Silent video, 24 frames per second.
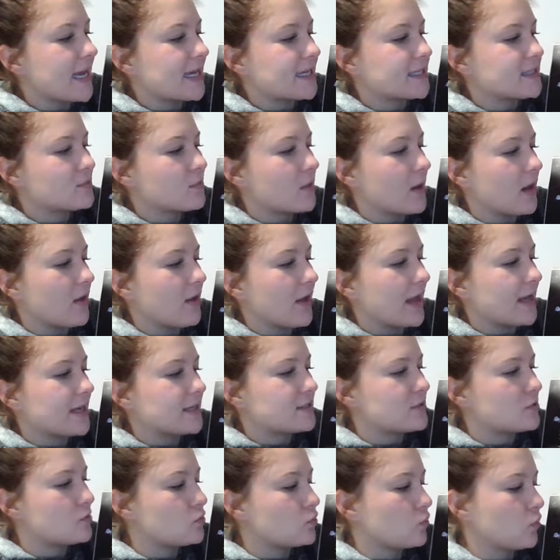as well
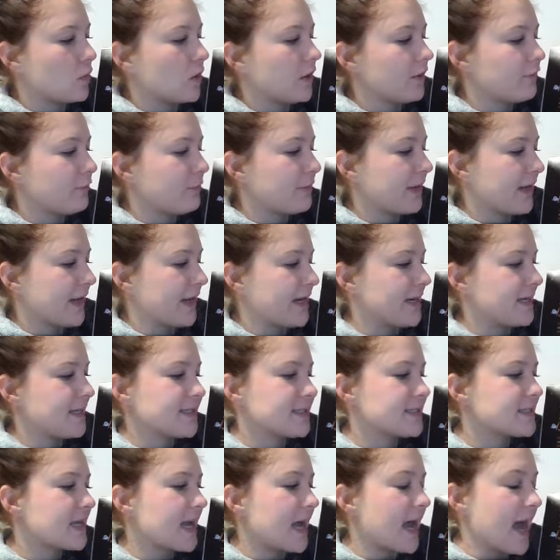as dwarf
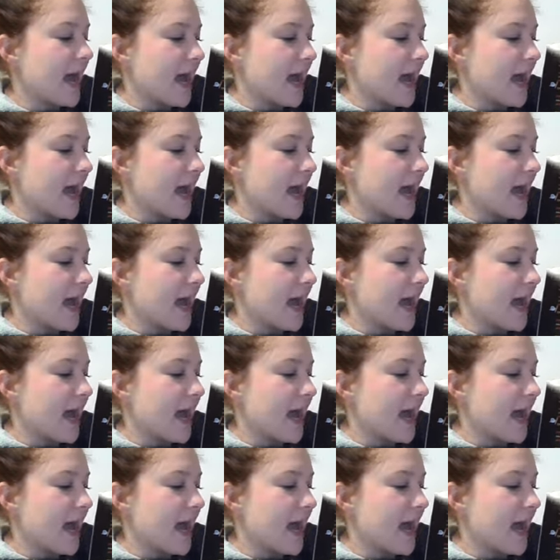planets,